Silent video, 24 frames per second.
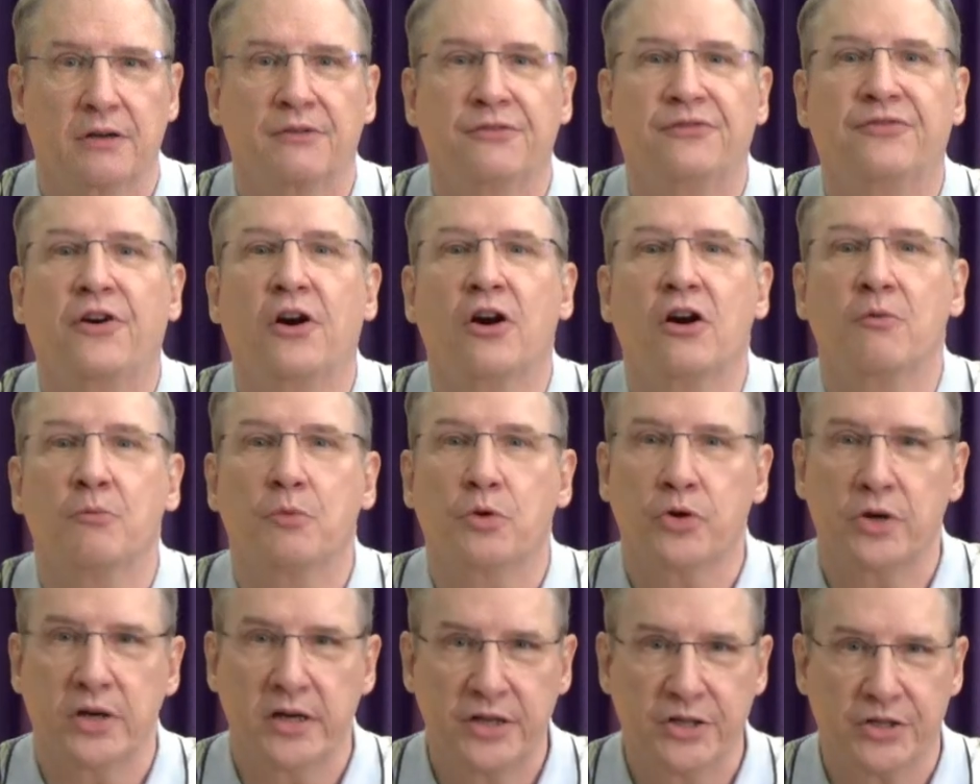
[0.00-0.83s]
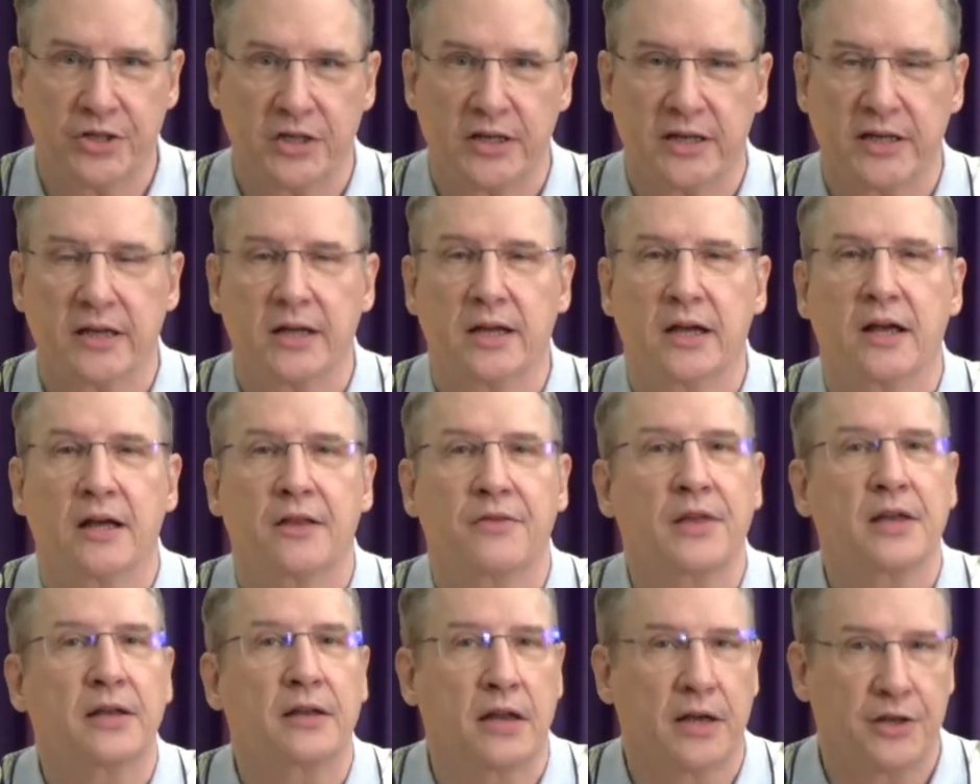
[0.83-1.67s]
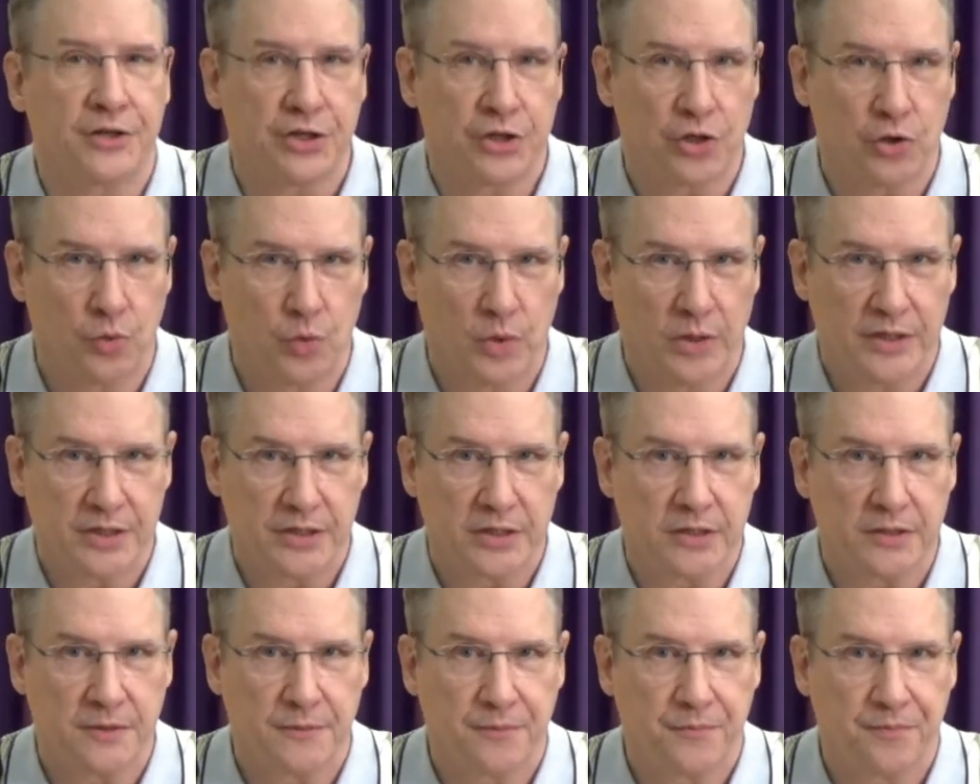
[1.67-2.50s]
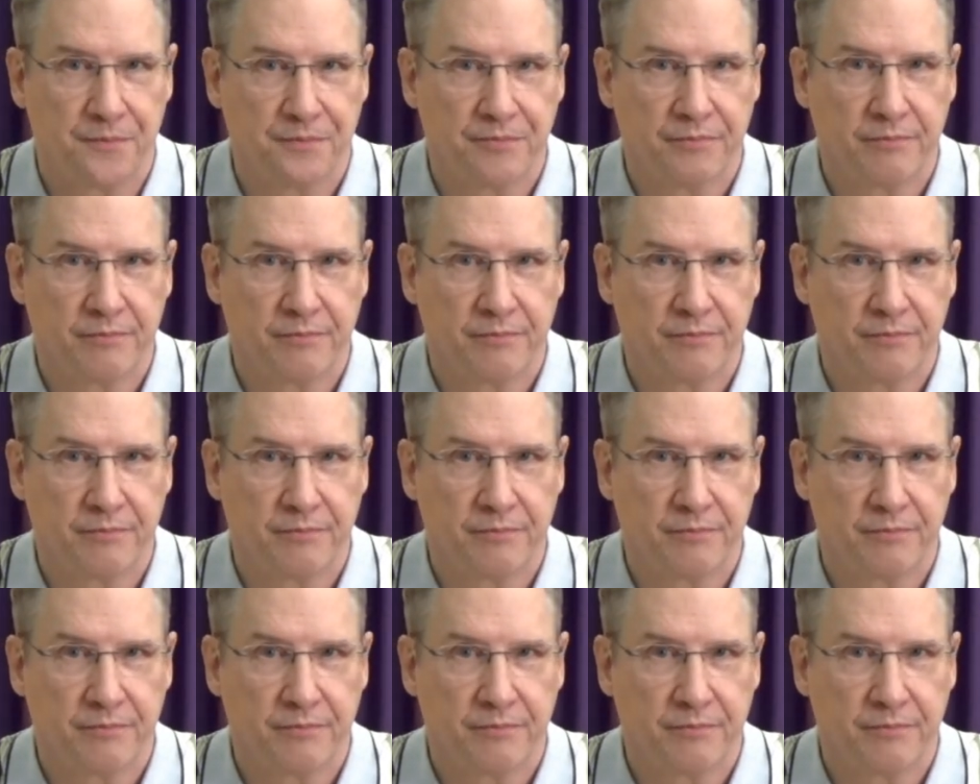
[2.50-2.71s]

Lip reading: far more easily than logical ones.